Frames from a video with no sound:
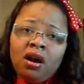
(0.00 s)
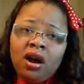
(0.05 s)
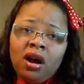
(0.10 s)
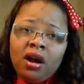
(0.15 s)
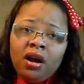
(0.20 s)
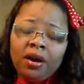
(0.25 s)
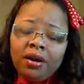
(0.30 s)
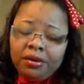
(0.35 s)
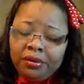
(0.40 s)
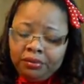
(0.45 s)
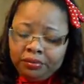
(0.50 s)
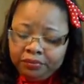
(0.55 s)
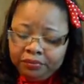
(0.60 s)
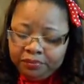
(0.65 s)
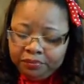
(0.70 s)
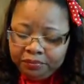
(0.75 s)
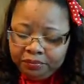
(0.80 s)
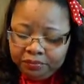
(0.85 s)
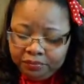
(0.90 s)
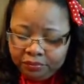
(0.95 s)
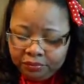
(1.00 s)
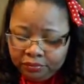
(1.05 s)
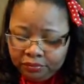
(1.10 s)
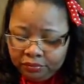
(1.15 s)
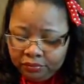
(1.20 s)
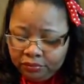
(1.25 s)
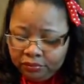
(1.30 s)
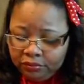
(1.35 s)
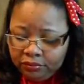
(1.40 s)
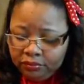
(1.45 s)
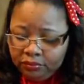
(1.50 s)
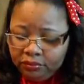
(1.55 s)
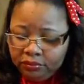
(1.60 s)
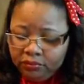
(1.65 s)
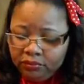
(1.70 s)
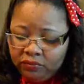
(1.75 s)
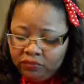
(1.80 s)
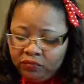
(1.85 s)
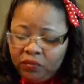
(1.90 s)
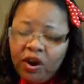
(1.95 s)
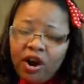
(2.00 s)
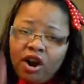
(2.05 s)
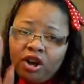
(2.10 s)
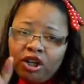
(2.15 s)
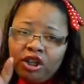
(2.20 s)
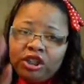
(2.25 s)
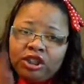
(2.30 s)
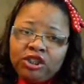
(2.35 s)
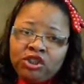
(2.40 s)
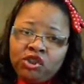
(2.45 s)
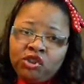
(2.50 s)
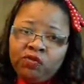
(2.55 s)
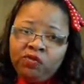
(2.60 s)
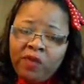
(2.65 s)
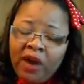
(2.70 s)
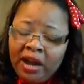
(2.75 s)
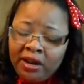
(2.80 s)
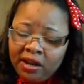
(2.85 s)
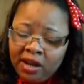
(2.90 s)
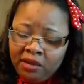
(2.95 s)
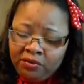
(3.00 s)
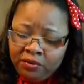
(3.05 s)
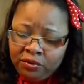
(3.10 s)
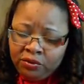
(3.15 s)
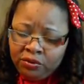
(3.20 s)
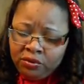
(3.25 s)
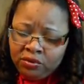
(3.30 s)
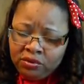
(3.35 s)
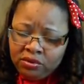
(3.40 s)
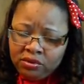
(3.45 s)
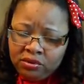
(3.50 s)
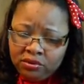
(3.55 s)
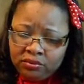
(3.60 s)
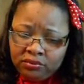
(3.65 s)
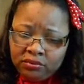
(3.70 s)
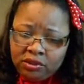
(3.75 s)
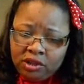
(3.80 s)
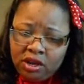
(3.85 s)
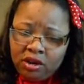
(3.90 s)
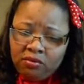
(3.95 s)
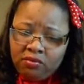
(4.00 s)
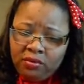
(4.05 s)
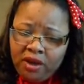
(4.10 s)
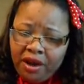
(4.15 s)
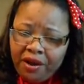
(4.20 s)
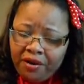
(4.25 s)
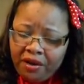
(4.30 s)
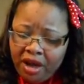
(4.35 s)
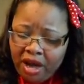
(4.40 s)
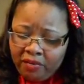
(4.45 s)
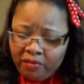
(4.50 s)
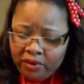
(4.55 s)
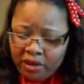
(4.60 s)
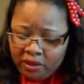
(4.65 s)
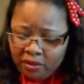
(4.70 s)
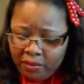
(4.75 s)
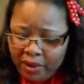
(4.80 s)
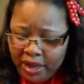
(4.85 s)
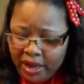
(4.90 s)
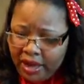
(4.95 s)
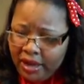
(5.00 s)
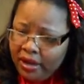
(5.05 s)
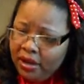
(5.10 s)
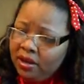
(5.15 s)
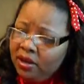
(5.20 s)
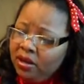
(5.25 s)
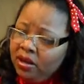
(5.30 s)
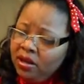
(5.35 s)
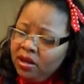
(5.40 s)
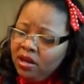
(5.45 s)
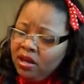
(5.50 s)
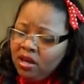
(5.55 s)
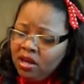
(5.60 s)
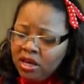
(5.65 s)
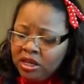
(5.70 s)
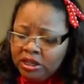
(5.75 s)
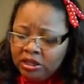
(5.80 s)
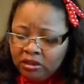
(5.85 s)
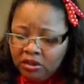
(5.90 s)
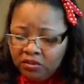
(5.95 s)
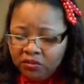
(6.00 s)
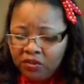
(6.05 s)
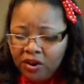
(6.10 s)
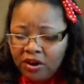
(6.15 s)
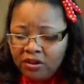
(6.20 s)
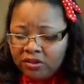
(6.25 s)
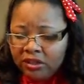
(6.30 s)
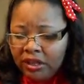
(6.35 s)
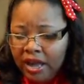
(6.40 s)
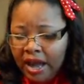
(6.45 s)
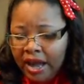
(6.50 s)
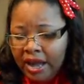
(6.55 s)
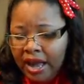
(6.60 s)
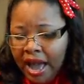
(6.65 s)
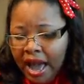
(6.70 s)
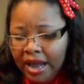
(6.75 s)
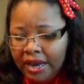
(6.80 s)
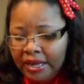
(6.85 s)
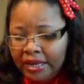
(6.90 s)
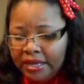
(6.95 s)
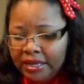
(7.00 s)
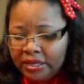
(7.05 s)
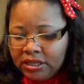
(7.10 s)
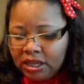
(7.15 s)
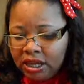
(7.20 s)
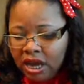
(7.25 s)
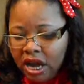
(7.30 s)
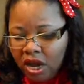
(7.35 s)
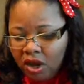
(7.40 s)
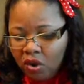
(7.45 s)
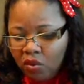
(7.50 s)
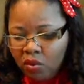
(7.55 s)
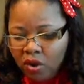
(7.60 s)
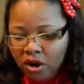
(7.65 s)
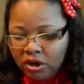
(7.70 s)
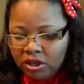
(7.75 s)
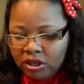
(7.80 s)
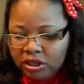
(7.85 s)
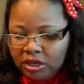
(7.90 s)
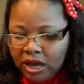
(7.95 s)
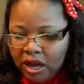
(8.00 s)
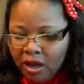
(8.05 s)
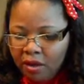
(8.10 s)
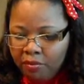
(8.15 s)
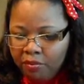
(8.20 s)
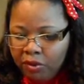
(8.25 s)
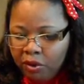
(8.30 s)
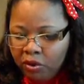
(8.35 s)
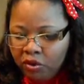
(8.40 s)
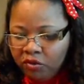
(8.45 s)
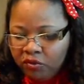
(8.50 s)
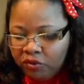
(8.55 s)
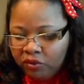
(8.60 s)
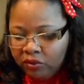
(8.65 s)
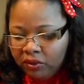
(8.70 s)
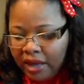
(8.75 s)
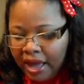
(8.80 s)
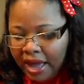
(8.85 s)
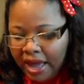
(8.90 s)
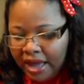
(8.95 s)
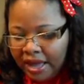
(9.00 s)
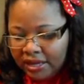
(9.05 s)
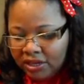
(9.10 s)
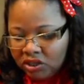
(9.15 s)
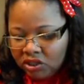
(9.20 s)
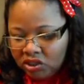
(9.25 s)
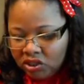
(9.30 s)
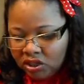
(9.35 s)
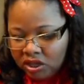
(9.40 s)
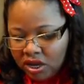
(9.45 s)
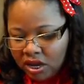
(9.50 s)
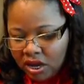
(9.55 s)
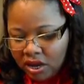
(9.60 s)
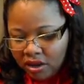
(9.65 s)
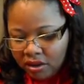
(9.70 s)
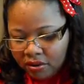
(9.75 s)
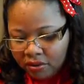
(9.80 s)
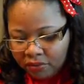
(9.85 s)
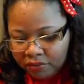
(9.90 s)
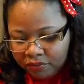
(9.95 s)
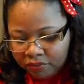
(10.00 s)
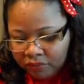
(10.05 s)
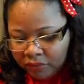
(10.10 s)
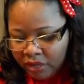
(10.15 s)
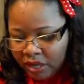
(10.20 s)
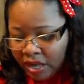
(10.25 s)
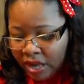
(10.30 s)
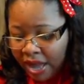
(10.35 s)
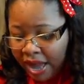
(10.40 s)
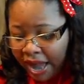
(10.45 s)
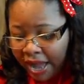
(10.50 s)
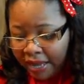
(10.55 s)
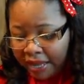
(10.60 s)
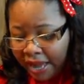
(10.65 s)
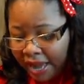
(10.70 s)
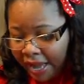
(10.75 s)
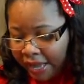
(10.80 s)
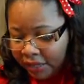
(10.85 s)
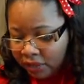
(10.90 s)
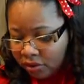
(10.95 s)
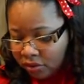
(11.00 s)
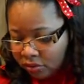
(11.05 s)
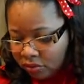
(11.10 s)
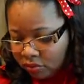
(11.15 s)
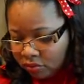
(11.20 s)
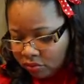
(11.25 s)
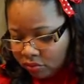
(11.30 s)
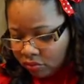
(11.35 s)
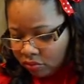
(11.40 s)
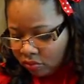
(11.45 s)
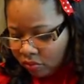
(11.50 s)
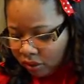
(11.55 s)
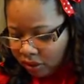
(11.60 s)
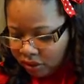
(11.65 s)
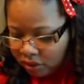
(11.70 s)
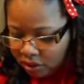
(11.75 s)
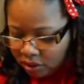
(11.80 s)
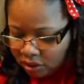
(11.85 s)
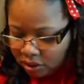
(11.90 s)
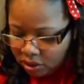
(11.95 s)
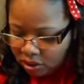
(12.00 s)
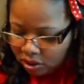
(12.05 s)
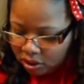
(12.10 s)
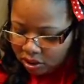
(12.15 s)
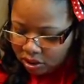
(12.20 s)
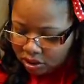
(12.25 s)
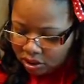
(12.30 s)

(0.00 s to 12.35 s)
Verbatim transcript: Um, for her rendezvous. So now I have another bag. So the first thing I got is the Color Workshop Beautiful Lash. Um, I got, what is this?